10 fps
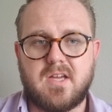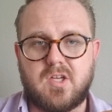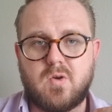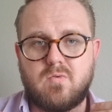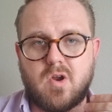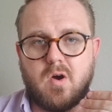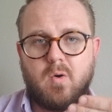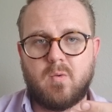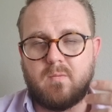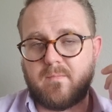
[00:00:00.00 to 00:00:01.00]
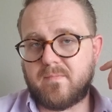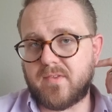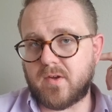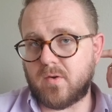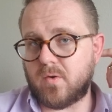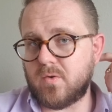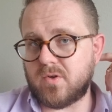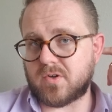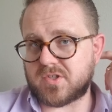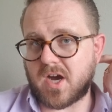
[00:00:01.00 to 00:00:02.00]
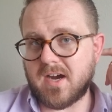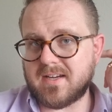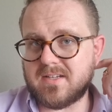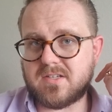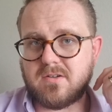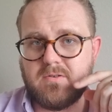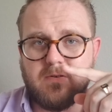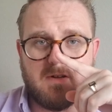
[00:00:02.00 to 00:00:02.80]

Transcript: You know who you're talking to